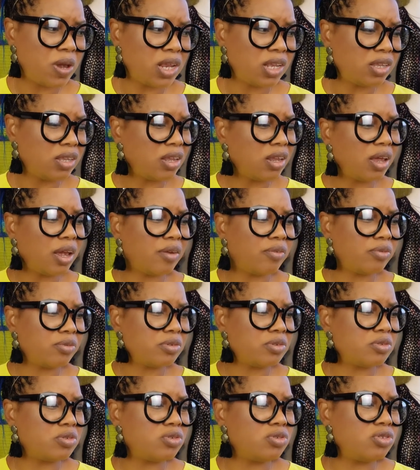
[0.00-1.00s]
My
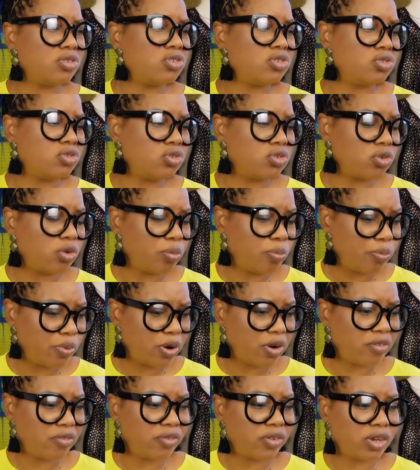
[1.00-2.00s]
life was just so
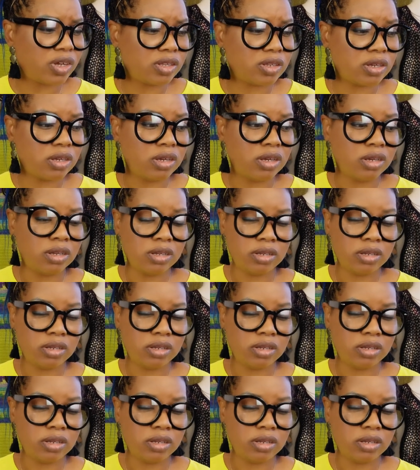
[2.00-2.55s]
perfect.